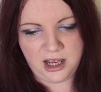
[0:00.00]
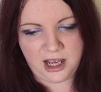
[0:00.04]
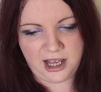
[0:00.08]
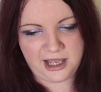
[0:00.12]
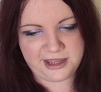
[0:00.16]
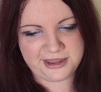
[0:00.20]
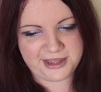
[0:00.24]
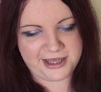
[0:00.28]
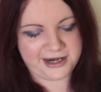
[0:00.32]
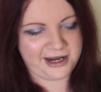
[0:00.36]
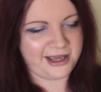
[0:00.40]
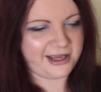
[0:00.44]

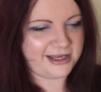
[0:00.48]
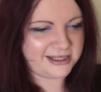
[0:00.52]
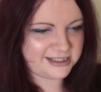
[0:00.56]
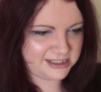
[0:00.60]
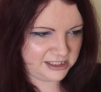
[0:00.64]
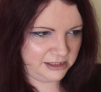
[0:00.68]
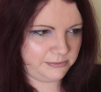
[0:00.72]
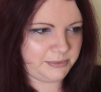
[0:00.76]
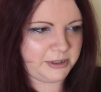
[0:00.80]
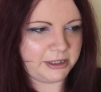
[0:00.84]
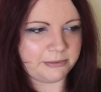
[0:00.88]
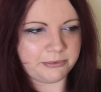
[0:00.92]
And then I
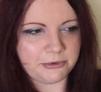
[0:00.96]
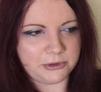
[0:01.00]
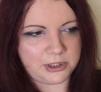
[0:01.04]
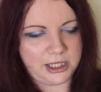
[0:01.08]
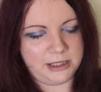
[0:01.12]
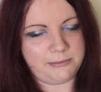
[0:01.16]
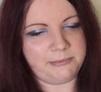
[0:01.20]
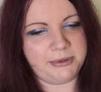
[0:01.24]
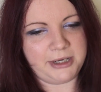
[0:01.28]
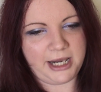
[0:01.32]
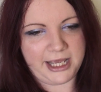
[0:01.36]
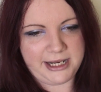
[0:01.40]
see people
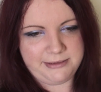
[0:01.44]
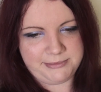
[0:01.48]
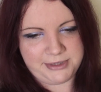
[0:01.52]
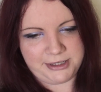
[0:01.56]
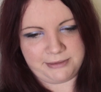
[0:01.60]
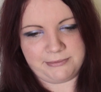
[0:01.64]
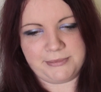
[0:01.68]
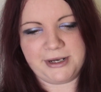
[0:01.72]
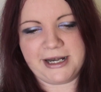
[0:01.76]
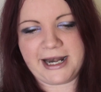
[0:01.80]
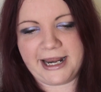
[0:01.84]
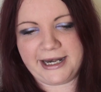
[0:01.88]
like blaming
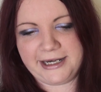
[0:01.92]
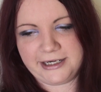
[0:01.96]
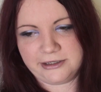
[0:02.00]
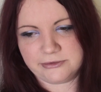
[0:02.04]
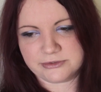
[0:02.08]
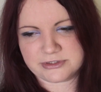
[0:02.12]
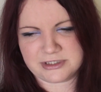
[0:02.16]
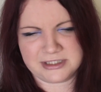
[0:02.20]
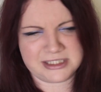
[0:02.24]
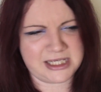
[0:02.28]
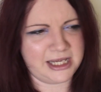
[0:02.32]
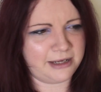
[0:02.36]

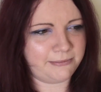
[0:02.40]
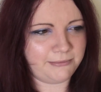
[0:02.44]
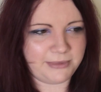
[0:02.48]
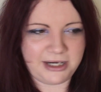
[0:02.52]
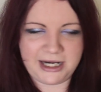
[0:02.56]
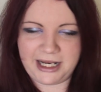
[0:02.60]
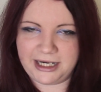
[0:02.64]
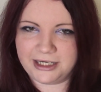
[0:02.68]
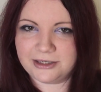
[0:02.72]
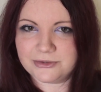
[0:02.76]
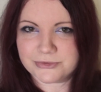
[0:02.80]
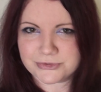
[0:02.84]
millennials and saying
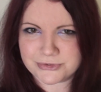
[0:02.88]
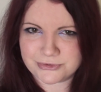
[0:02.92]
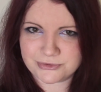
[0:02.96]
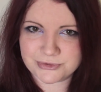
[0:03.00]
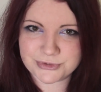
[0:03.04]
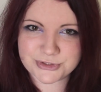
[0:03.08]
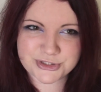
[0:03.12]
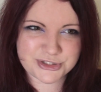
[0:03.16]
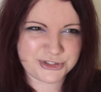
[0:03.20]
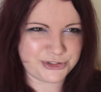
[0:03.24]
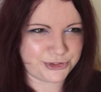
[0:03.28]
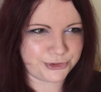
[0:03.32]
millennials are all
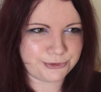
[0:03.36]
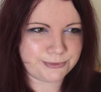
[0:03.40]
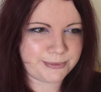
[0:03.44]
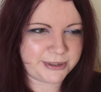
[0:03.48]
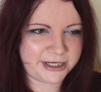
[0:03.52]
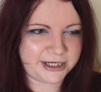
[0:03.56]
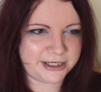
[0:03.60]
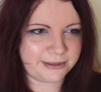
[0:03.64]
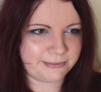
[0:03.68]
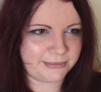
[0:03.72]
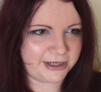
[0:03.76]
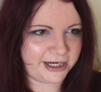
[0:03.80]

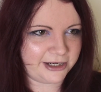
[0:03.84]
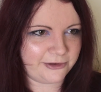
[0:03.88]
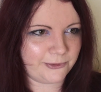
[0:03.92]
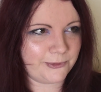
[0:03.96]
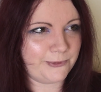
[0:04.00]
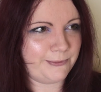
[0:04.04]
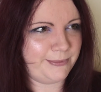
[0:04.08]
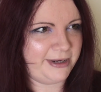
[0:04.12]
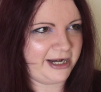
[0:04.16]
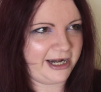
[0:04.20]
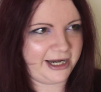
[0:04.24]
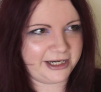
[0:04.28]
stupid and
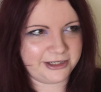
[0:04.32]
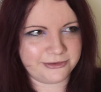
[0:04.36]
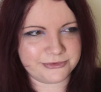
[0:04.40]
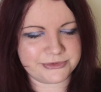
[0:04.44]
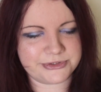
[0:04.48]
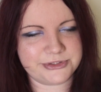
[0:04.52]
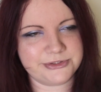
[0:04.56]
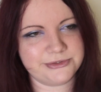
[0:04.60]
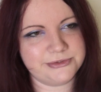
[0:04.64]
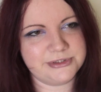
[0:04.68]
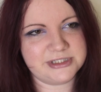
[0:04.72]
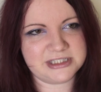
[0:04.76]
all
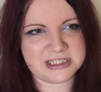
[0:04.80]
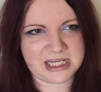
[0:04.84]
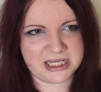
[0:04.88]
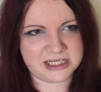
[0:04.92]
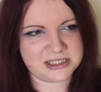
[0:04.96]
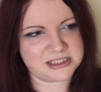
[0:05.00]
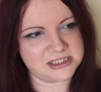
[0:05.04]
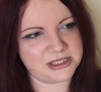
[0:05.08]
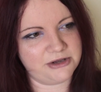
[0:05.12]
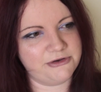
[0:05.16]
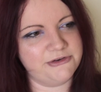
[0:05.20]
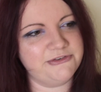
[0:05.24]
millennials do is
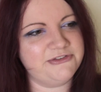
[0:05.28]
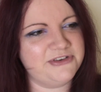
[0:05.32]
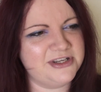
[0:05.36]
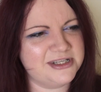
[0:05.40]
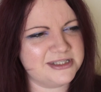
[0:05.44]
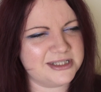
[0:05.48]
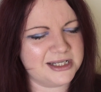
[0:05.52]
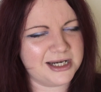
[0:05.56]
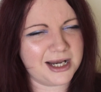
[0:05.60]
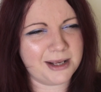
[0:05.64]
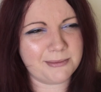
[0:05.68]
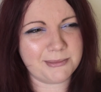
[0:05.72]
take
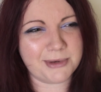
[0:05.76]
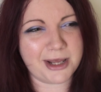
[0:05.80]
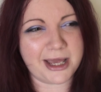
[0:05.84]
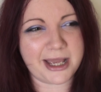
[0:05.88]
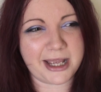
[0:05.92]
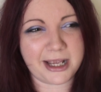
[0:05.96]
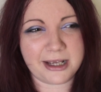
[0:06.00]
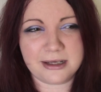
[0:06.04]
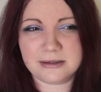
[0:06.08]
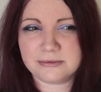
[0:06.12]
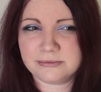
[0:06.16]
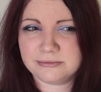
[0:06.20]
selfies, and I'm
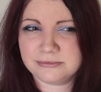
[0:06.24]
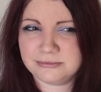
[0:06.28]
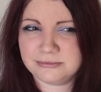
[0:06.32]
like,